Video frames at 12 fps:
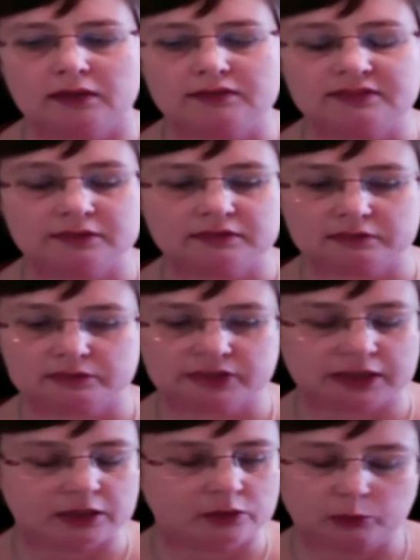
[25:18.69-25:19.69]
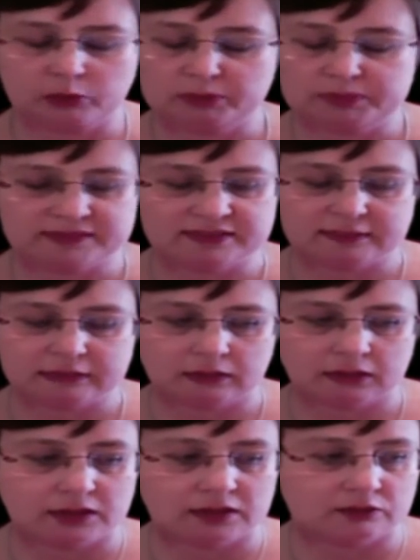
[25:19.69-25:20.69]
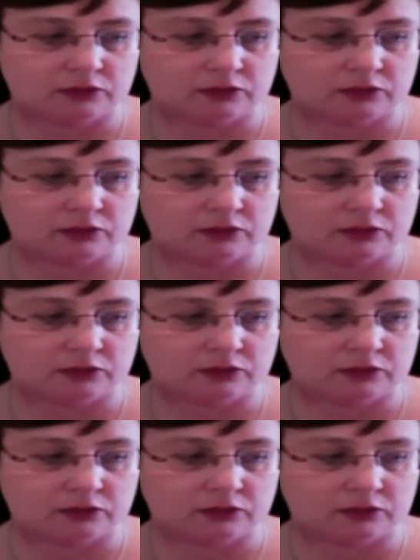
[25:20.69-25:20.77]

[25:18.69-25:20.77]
so say a normal business client who's